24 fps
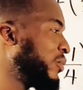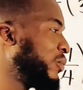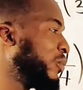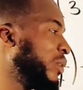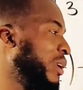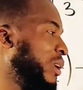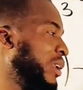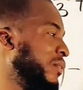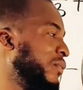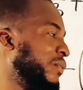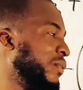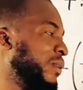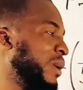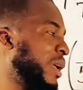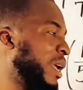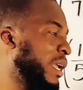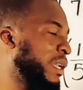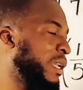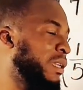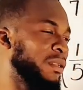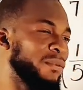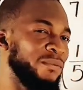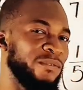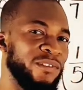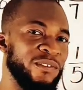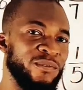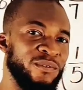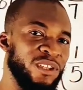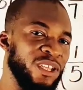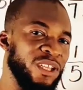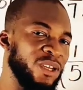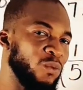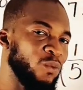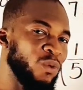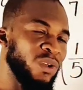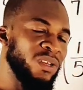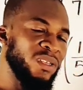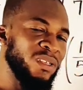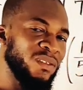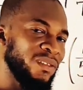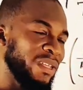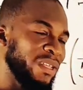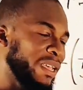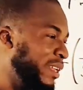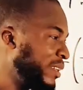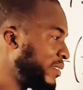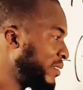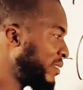as 12 and 15. What
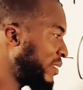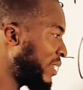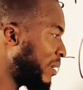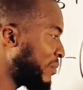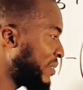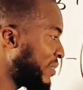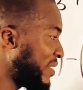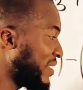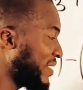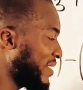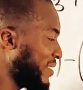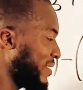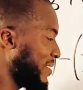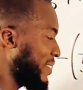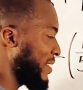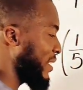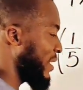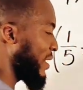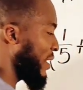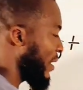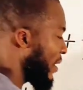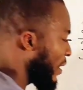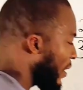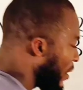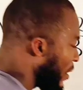is the LCM? 60